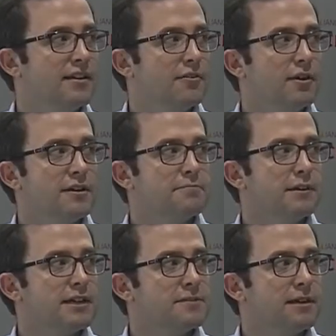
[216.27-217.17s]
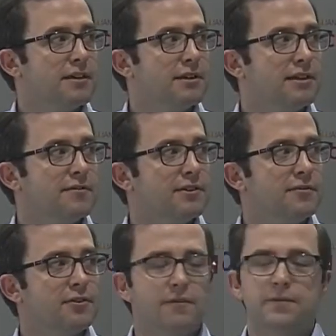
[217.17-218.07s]
Whereas BHP, where
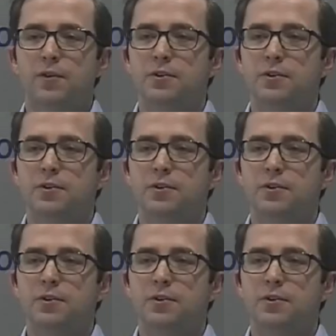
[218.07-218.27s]
you've got four